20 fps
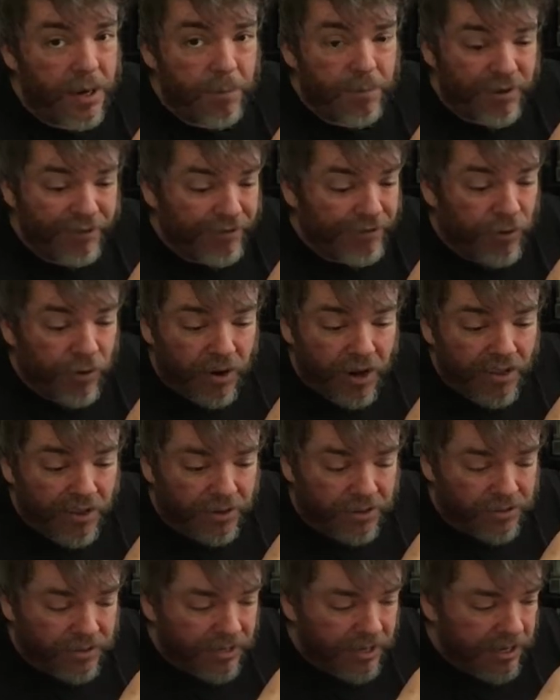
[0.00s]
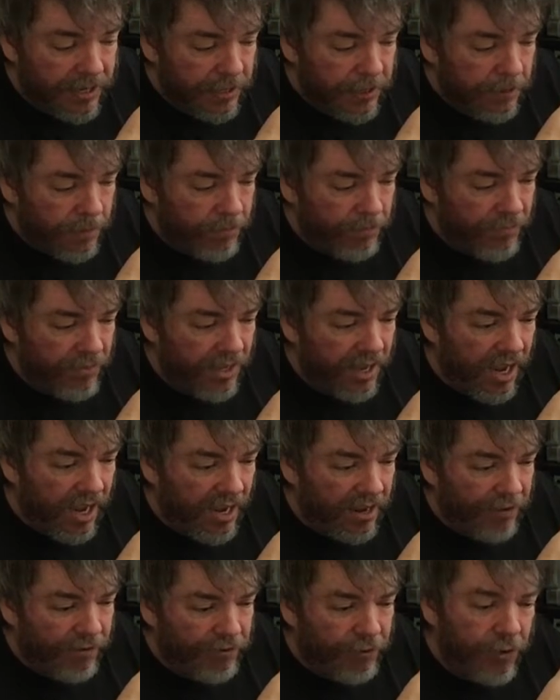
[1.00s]
up to 4 others.
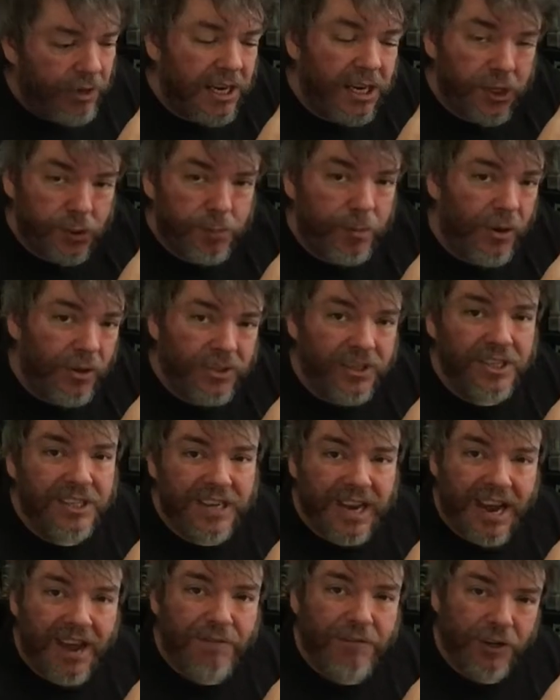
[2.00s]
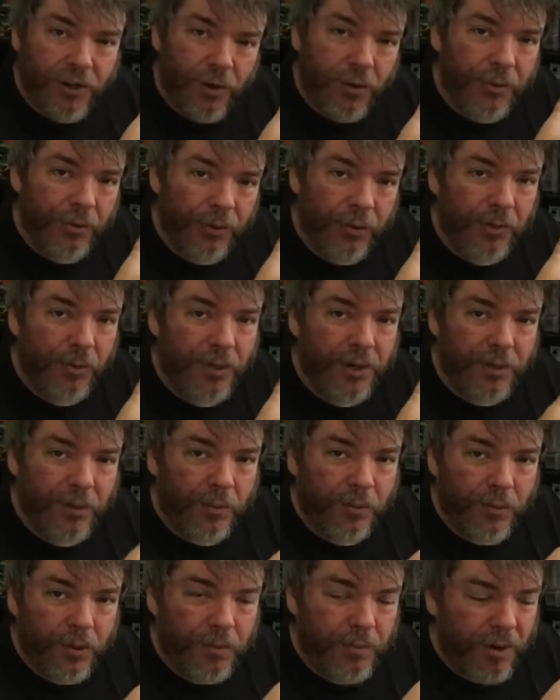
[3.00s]
And for each person to have to go through and read the
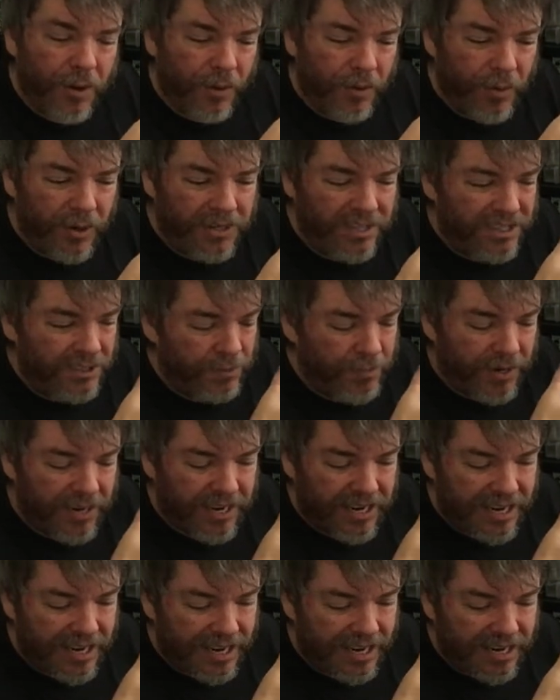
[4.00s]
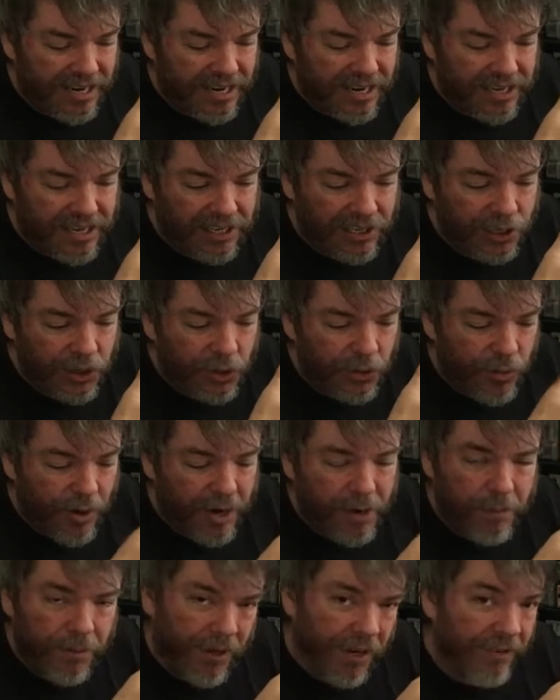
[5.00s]
rulebook would just be an
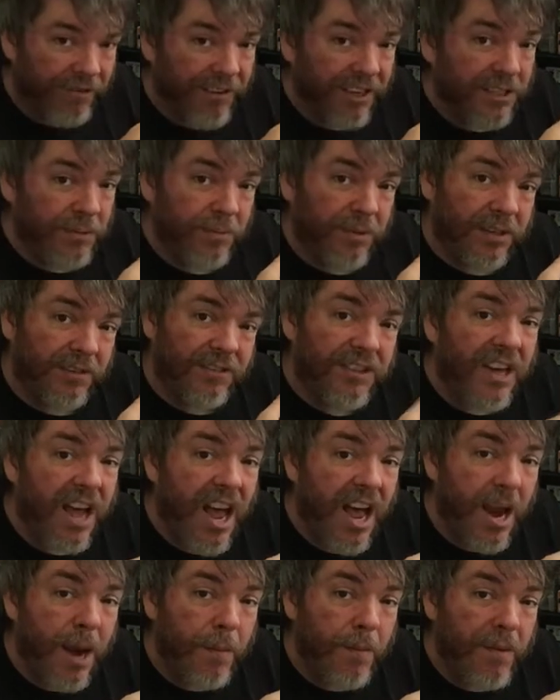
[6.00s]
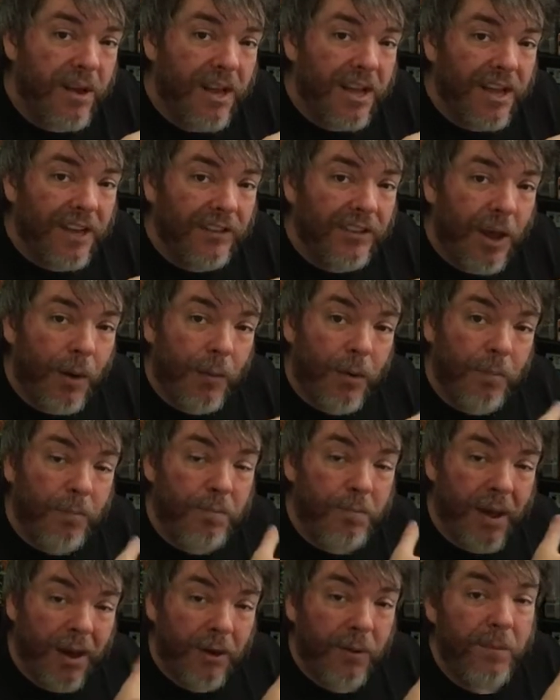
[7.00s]
incredible investment of time that
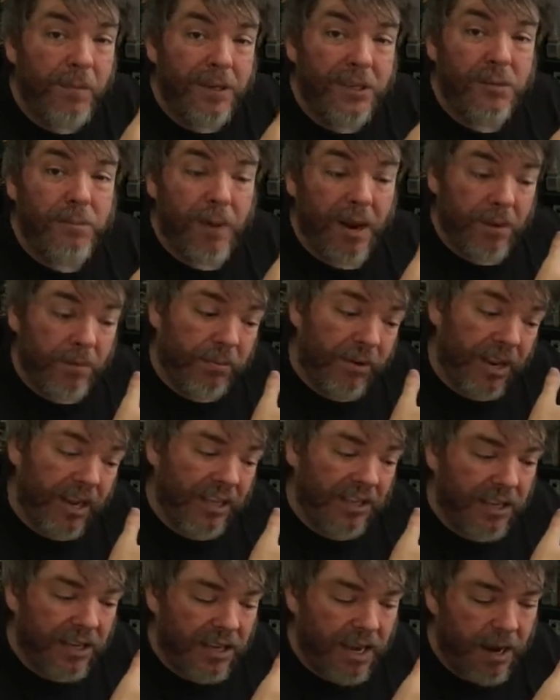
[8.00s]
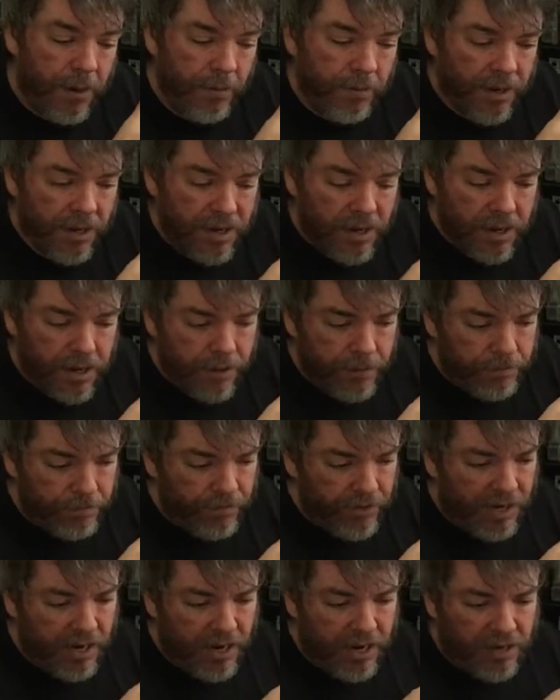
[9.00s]
would better be spent playing the game.
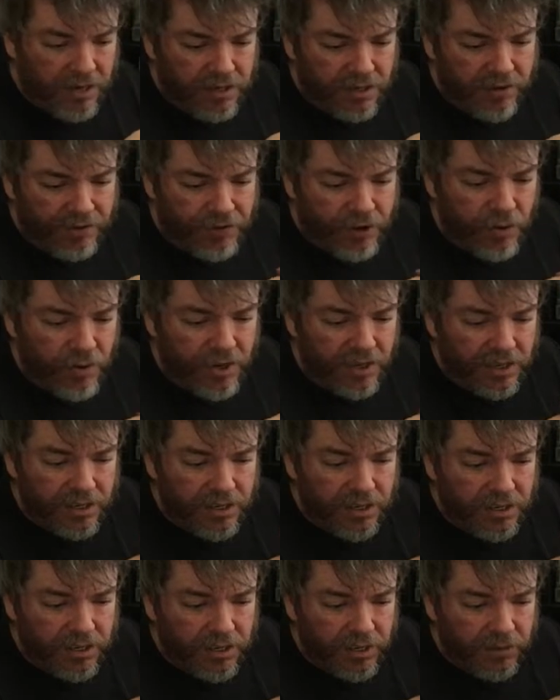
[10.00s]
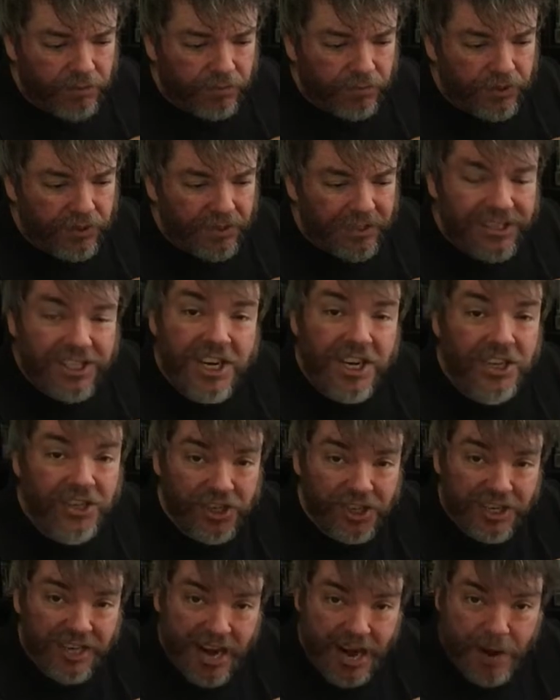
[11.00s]
And if you can
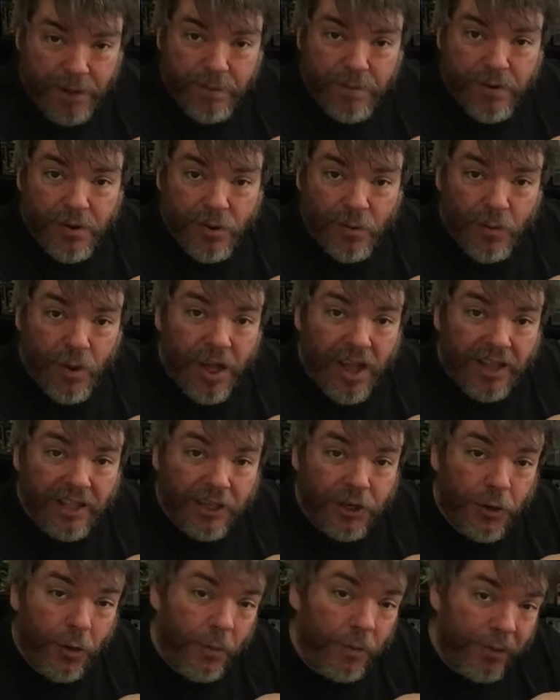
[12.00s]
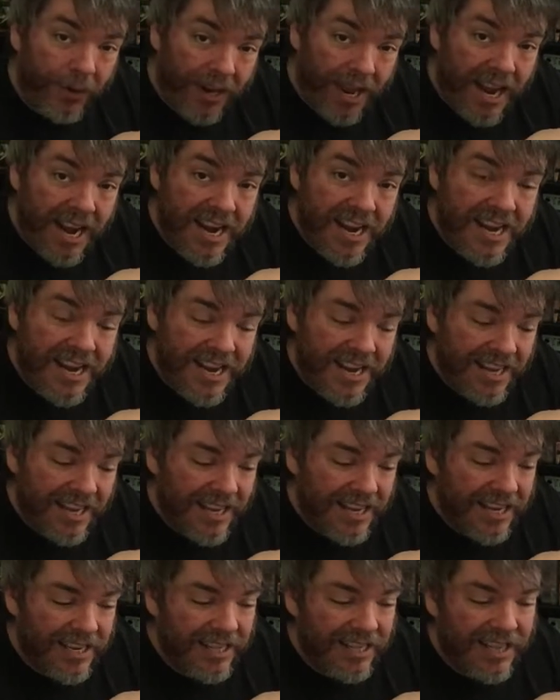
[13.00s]
teach a game while you're playing,
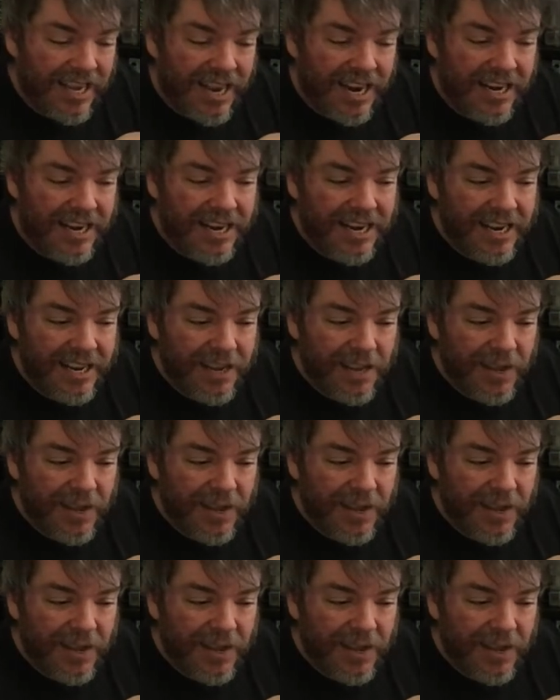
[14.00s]
then